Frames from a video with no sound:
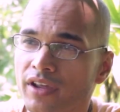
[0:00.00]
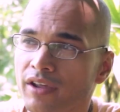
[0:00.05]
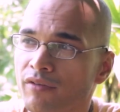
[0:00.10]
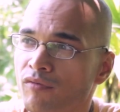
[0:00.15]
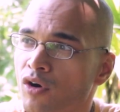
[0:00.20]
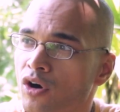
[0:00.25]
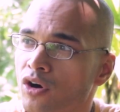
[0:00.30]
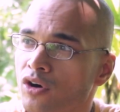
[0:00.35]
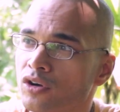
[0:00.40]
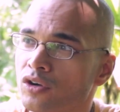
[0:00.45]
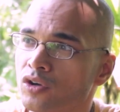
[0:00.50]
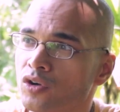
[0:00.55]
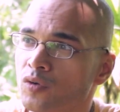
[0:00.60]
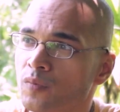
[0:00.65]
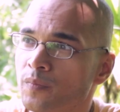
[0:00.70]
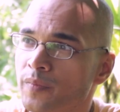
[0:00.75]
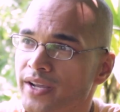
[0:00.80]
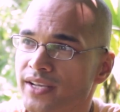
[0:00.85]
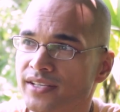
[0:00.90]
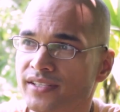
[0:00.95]
we want to
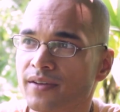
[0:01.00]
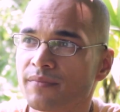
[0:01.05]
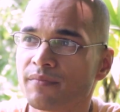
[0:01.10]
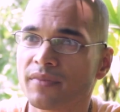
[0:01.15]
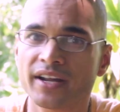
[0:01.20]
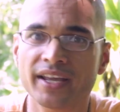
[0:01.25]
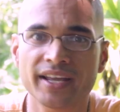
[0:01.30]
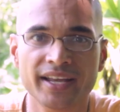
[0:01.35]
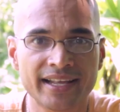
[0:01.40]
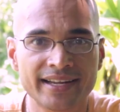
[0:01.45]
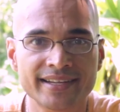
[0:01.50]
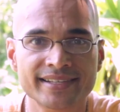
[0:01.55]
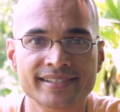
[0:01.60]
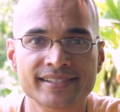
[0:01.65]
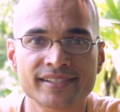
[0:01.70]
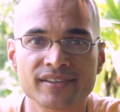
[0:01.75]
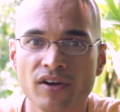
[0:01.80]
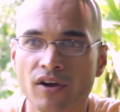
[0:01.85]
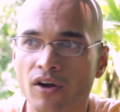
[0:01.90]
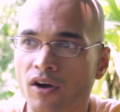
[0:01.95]
be somebody else
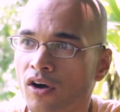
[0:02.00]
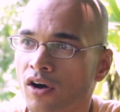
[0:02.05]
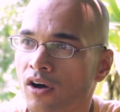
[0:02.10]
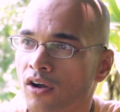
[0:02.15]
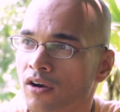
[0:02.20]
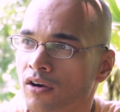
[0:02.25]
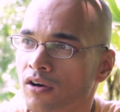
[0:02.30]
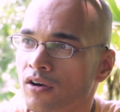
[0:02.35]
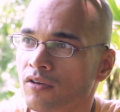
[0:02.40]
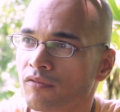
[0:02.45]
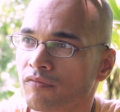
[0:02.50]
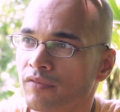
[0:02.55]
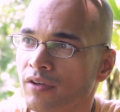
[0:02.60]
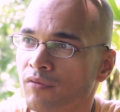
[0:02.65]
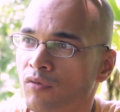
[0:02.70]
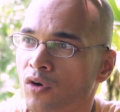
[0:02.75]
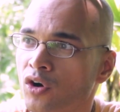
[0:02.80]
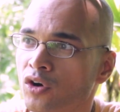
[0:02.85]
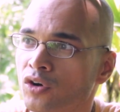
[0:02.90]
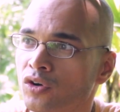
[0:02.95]
or we
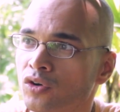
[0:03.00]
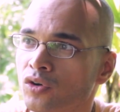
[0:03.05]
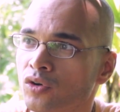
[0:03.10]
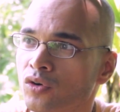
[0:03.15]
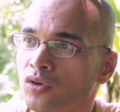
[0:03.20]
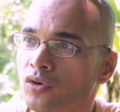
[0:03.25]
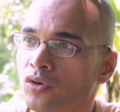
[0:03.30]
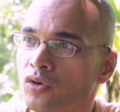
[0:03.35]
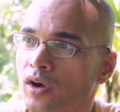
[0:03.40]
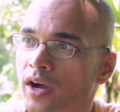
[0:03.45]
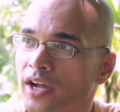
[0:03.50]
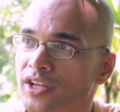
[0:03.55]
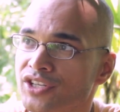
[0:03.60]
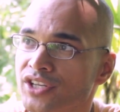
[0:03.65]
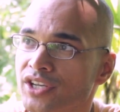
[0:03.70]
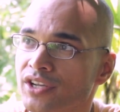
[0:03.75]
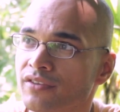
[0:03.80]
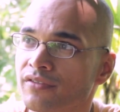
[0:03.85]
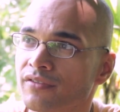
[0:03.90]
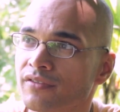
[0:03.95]
want to
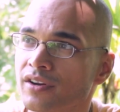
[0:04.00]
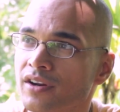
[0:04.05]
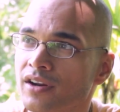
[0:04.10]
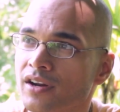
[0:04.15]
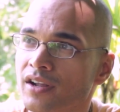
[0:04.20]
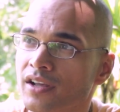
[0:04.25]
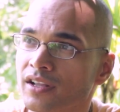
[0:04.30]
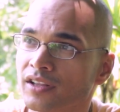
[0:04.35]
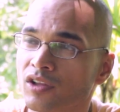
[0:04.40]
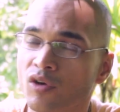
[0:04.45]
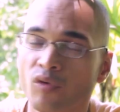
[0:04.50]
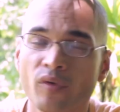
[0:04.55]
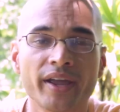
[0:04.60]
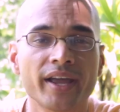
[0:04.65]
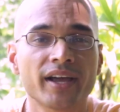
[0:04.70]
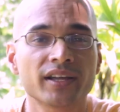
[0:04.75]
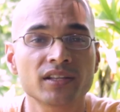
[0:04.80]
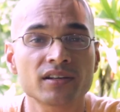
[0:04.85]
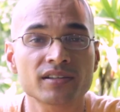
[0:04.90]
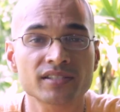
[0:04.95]
achieve the
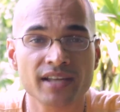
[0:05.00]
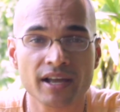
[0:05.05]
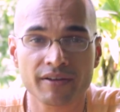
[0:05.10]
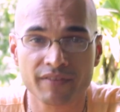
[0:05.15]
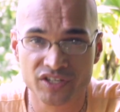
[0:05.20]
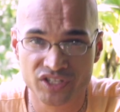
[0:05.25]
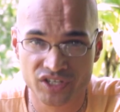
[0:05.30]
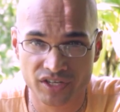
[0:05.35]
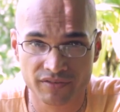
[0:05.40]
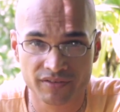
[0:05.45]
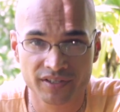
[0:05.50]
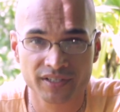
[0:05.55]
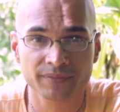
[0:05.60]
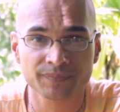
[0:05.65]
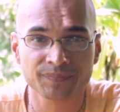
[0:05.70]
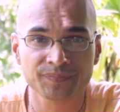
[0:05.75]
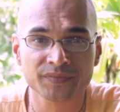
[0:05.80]
way others have achieved.